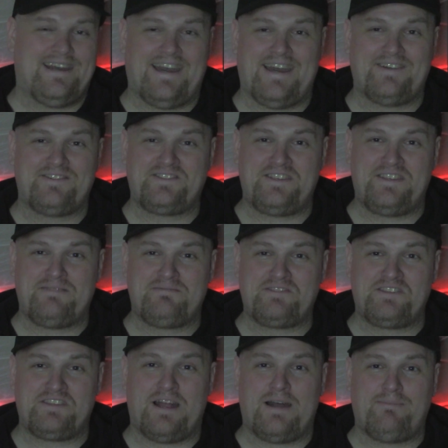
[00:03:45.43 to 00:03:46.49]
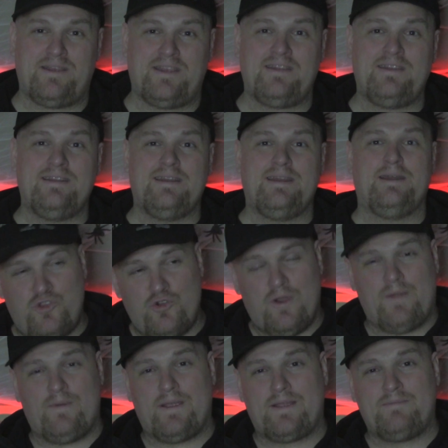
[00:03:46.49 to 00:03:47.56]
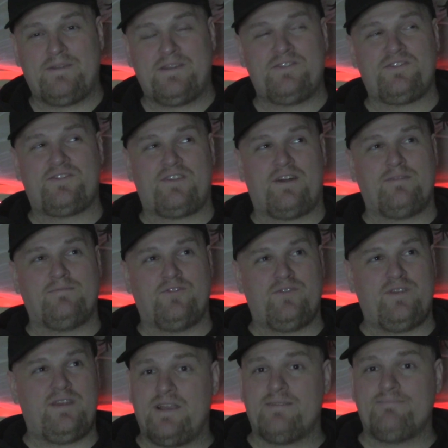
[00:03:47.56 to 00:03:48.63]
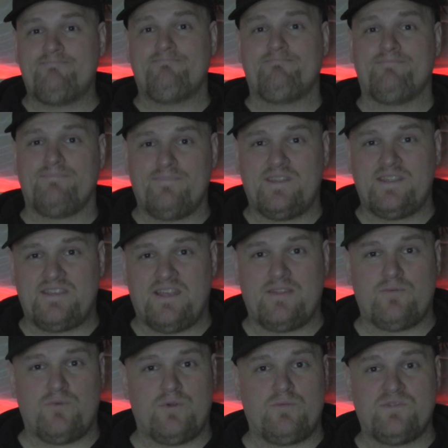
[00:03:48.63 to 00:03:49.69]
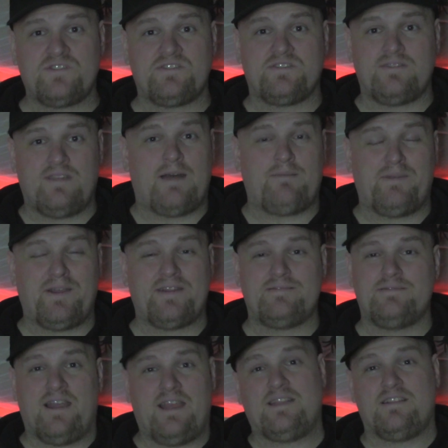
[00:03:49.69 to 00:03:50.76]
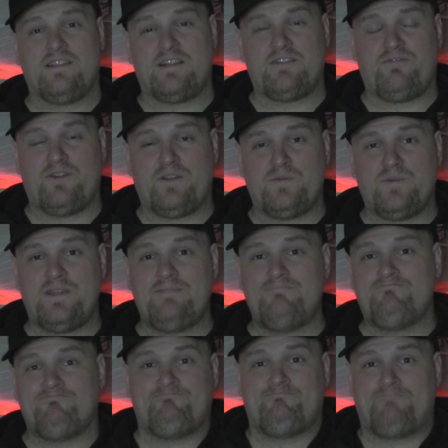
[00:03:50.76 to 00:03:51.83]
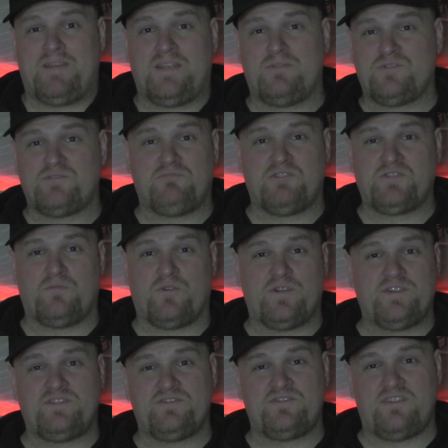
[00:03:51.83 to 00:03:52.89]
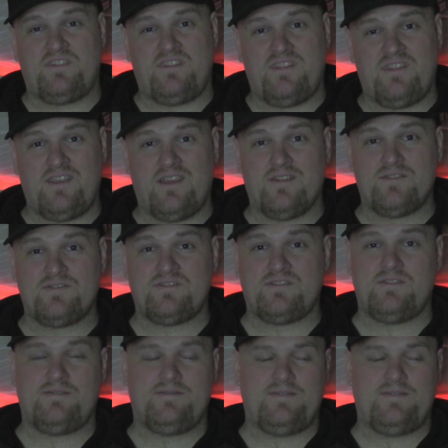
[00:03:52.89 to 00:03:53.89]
I don't see them stopping. Do I recommend the Saw movie? Yeah, the 10th one was not bad. I had a lot of fun with it, and it was much more interesting than the others.